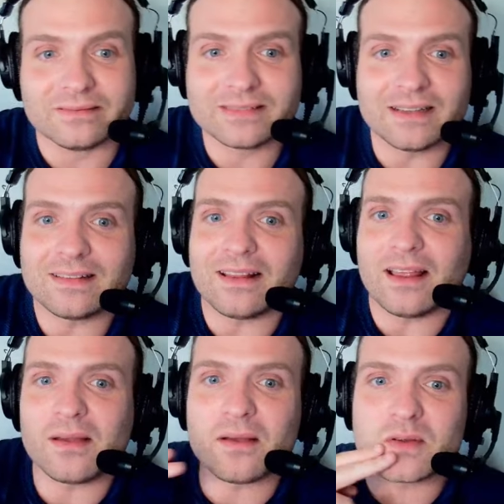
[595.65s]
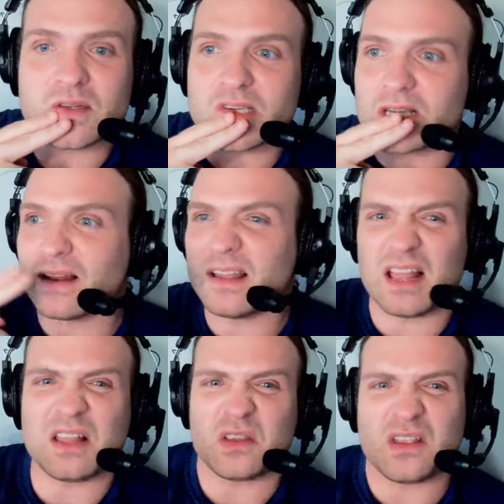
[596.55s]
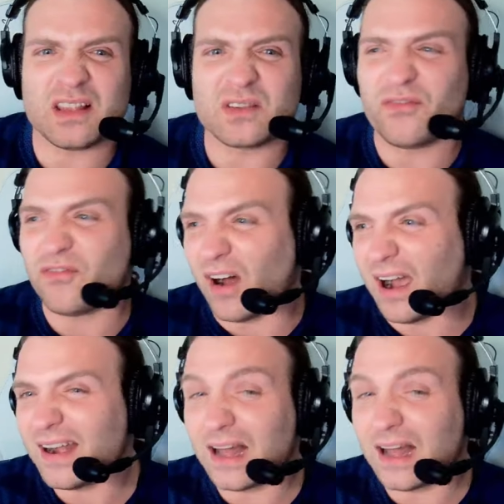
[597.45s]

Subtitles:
It was just, it's fine.